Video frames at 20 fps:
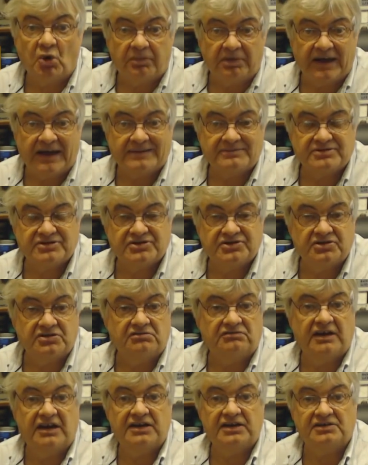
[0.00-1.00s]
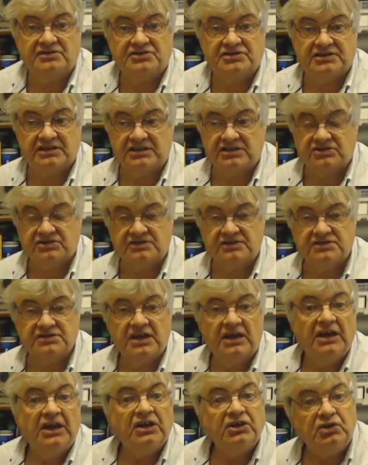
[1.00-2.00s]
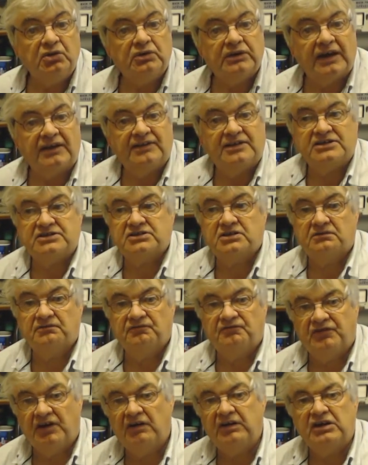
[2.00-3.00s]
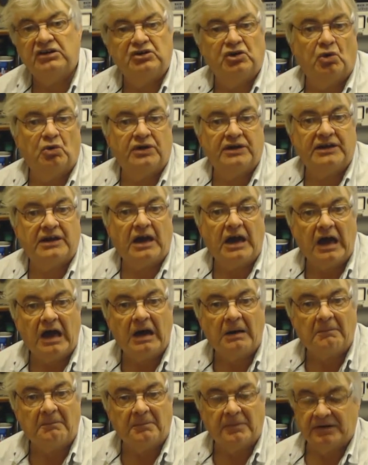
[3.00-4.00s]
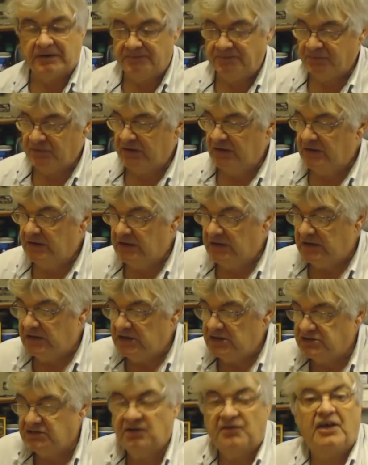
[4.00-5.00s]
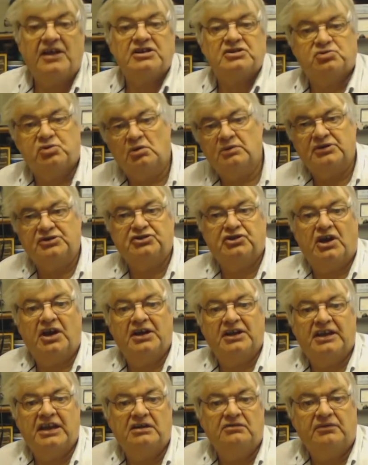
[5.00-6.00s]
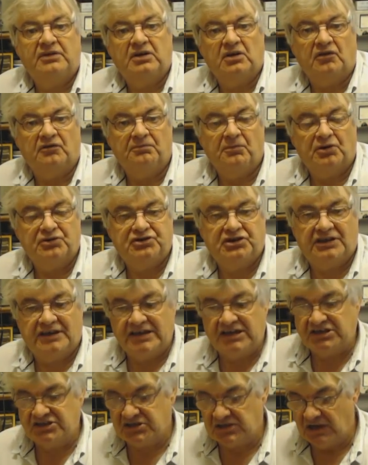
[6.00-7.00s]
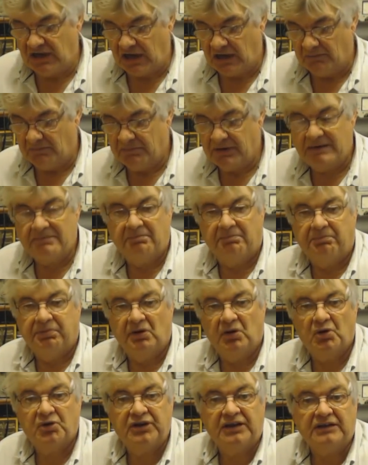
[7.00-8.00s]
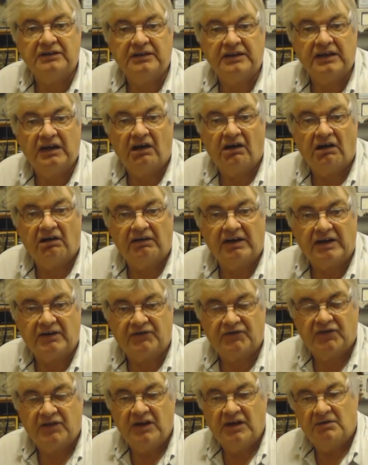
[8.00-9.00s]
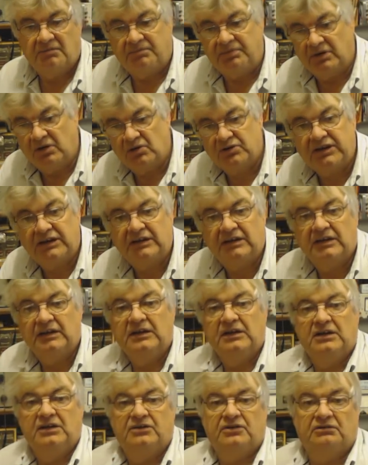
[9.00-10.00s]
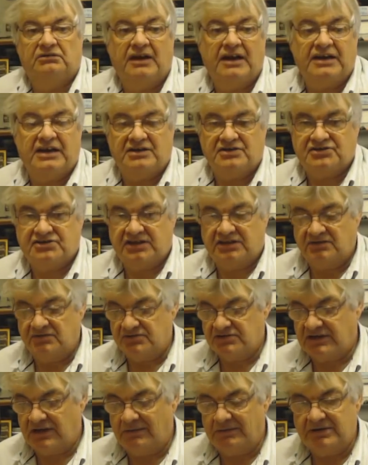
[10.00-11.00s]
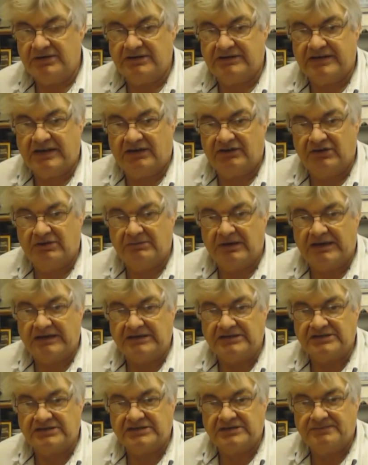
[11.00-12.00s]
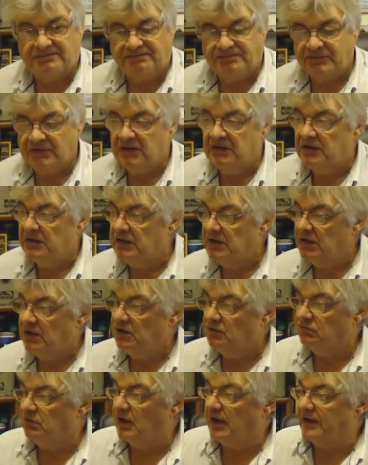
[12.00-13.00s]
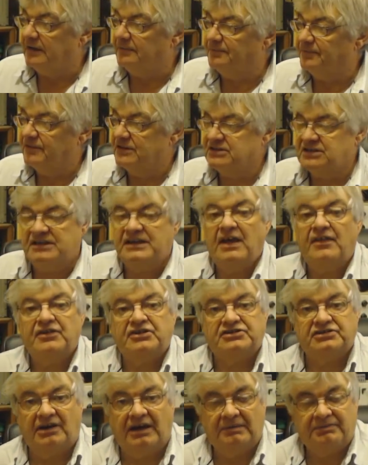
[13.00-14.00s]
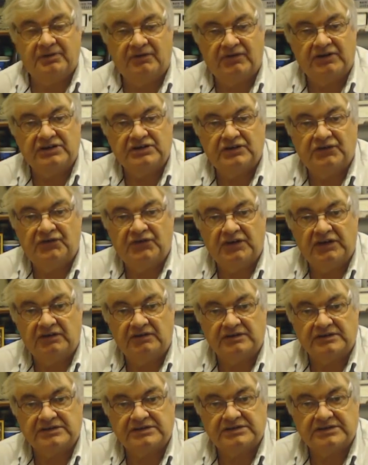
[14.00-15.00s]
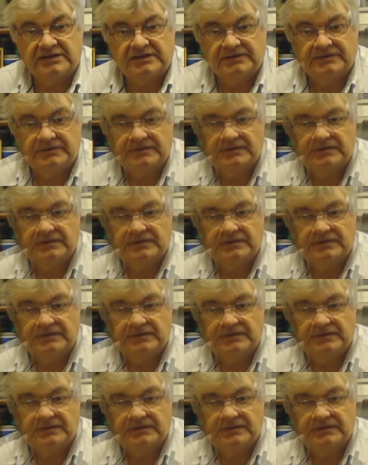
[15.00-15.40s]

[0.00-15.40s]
or perhaps two radio stations, you get this very annoying hum. So that's what we're trying to get rid of, modulation hum, by blocking the RF, blocking the radio signals coming down the mains. Right, there's another type of interference.